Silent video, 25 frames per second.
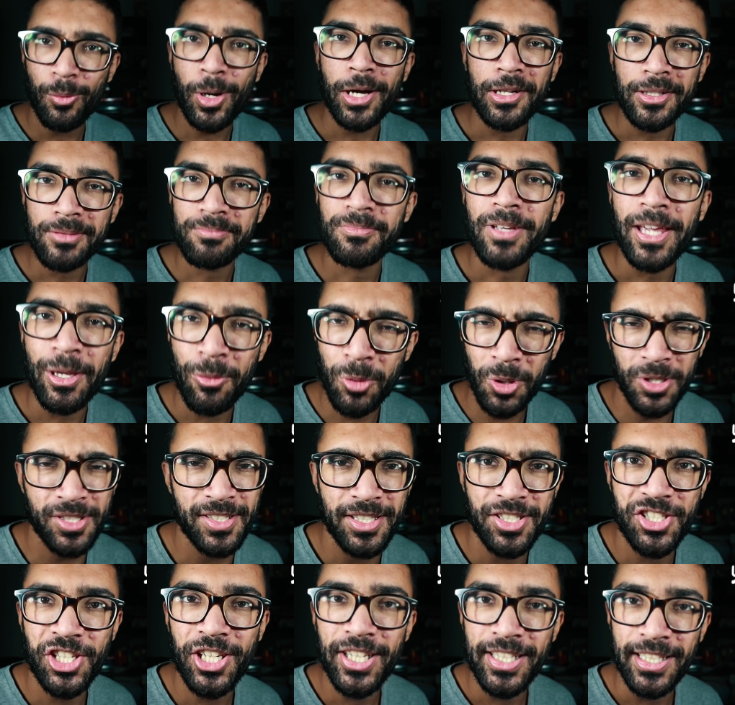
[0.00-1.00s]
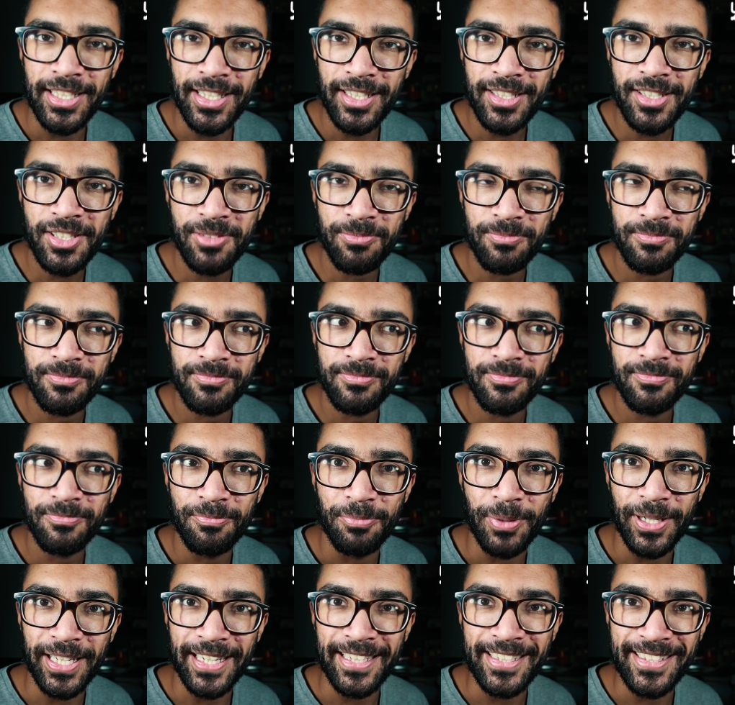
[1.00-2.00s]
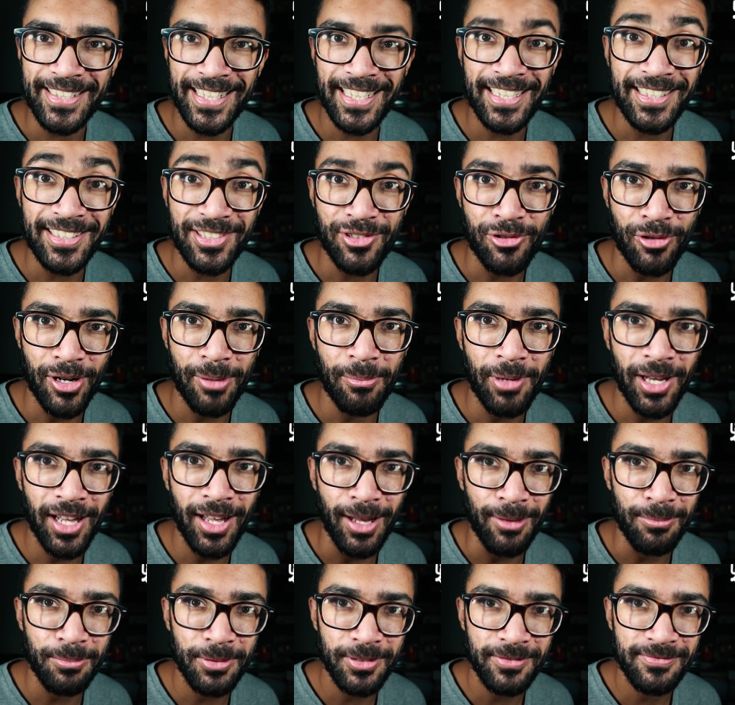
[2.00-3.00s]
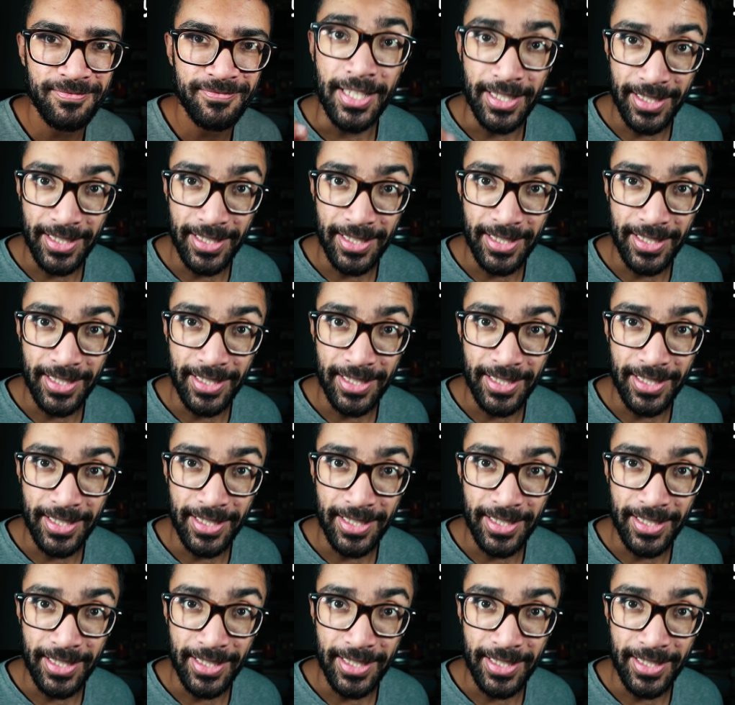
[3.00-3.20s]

Well, he was a genius, but he didn't dream it up.